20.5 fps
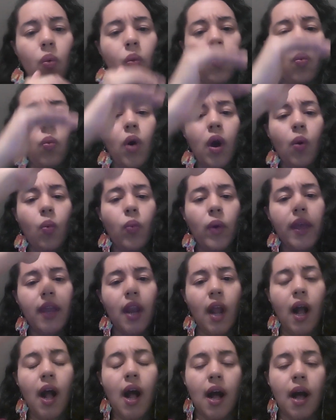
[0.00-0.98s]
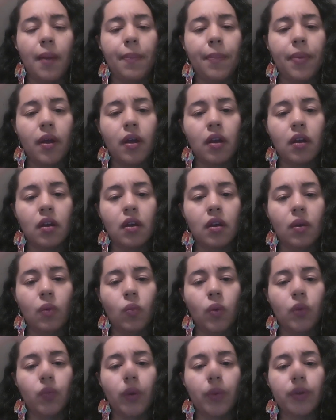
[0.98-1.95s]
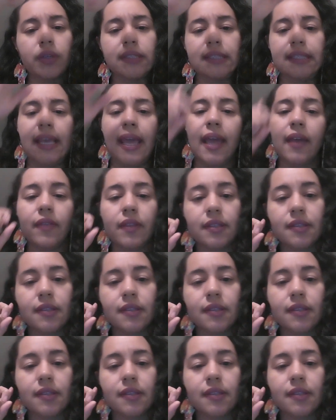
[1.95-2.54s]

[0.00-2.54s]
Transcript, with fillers: What went up when we were saying